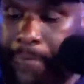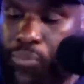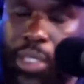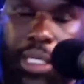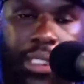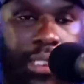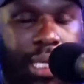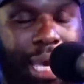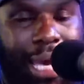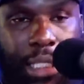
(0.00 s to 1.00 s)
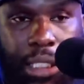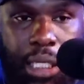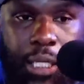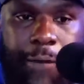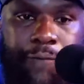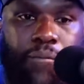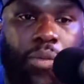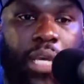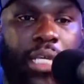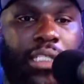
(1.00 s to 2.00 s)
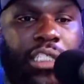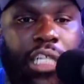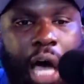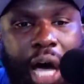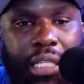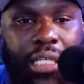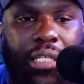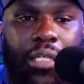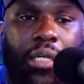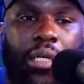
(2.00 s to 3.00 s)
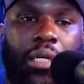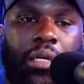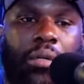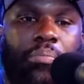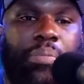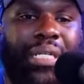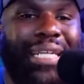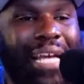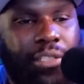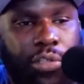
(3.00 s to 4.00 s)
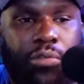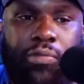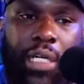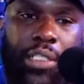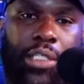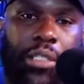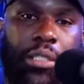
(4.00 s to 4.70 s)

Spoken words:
It's elegant. It's chocolate, but not too rich.